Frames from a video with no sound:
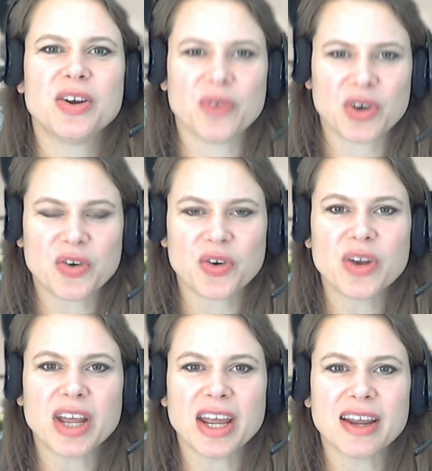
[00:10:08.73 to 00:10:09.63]

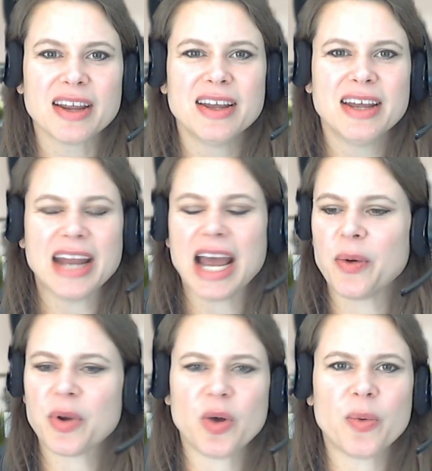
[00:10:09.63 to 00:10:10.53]
recruiting and
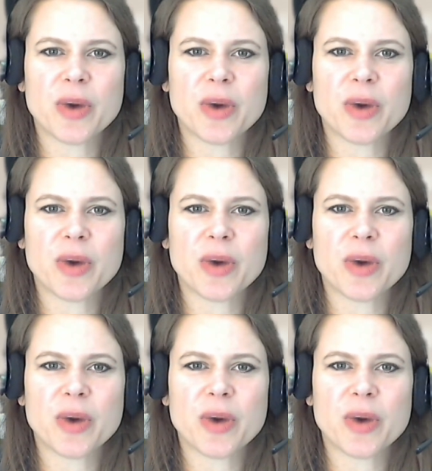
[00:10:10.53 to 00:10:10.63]
how it all